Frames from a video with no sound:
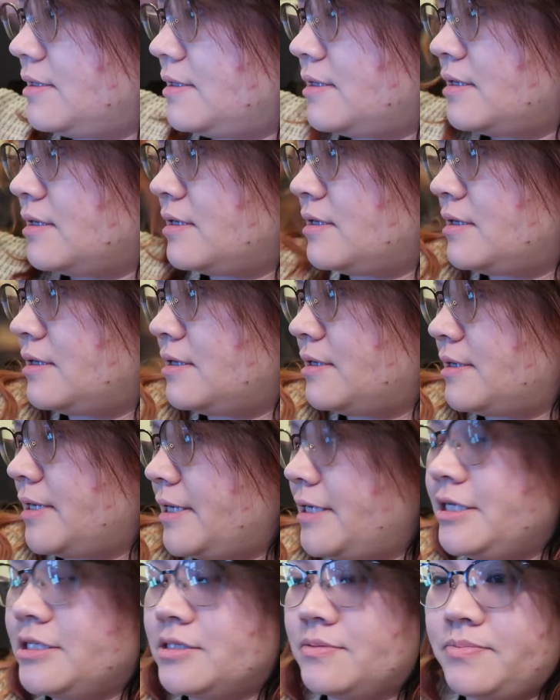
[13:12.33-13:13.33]
uh,
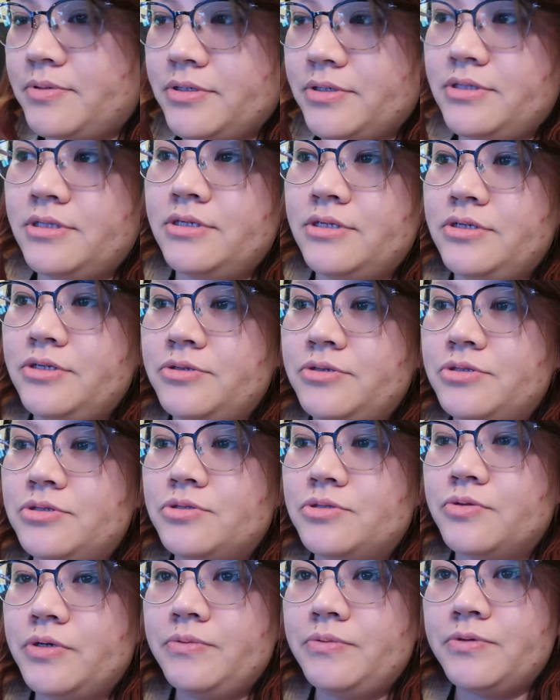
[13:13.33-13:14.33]
I need to put the new
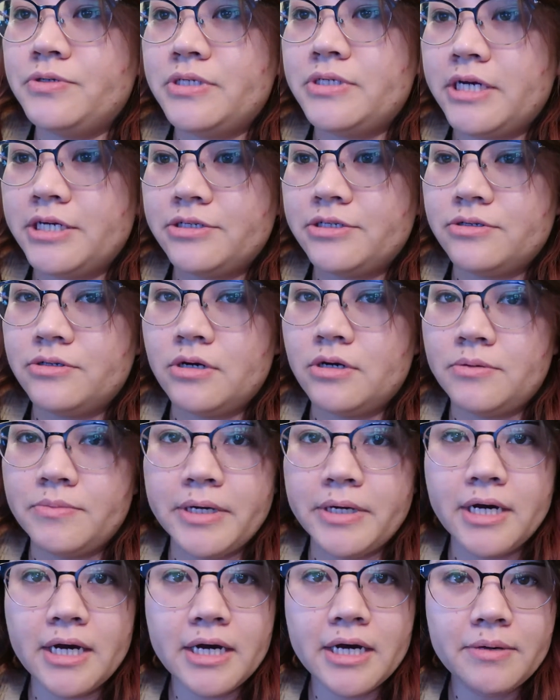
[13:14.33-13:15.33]
screen protector on
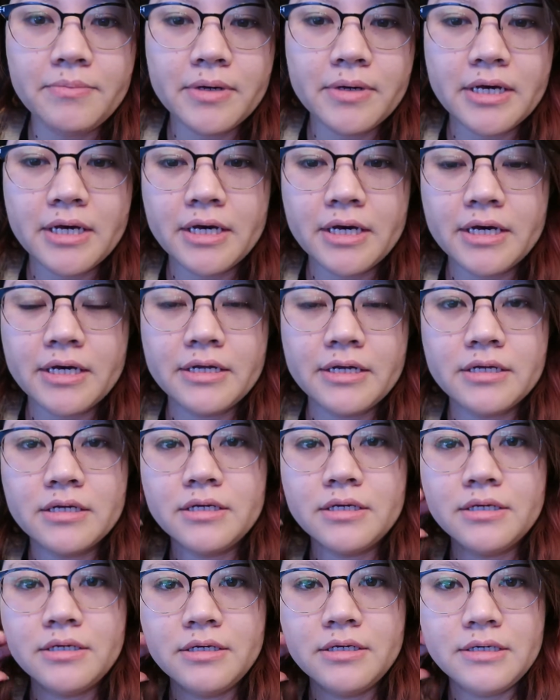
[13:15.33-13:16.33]
my iPad.
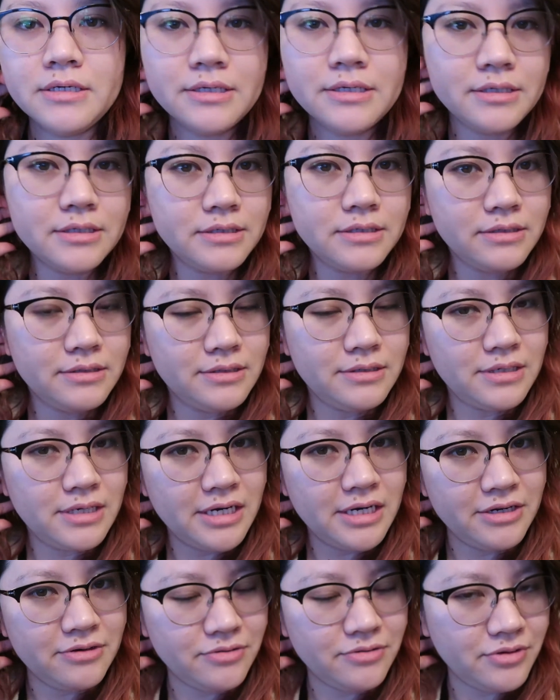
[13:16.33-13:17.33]

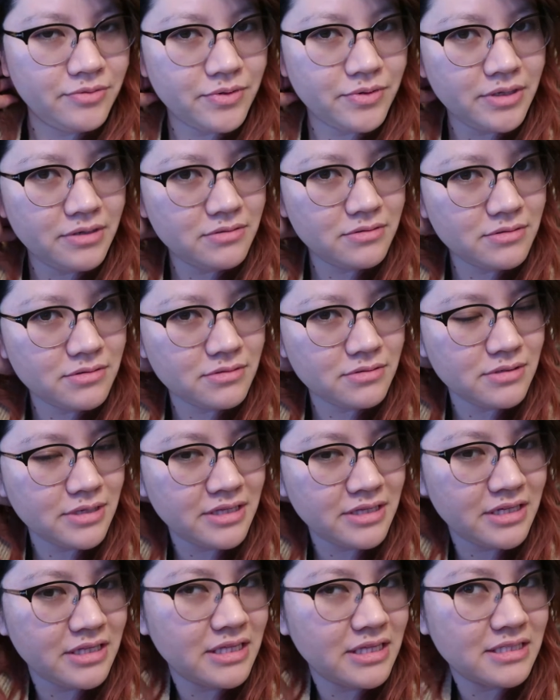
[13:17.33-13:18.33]
I don't know what else.
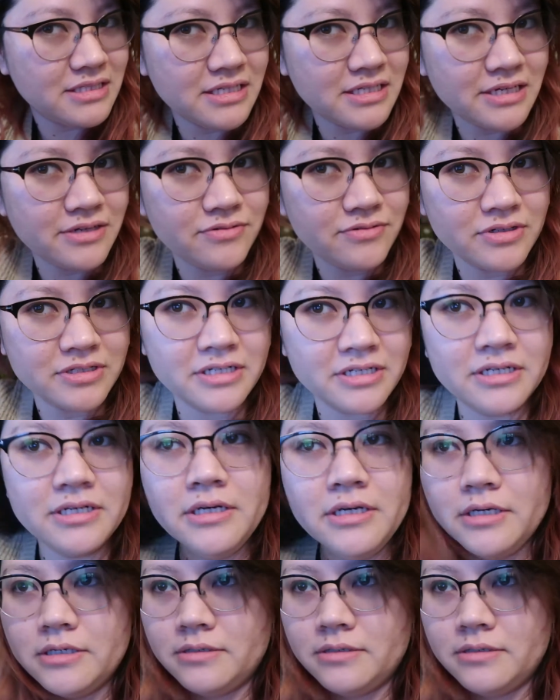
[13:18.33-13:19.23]
I think that's it, really.